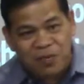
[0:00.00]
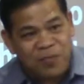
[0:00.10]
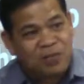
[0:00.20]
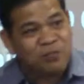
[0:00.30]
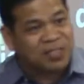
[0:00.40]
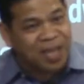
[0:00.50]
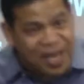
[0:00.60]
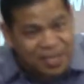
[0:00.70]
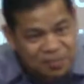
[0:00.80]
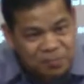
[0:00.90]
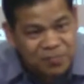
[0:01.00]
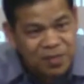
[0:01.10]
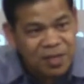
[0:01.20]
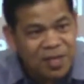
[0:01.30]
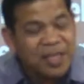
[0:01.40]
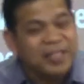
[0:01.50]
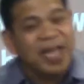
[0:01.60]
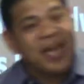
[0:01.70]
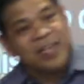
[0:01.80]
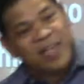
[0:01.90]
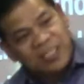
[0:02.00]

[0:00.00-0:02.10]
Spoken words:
And what was that? Then he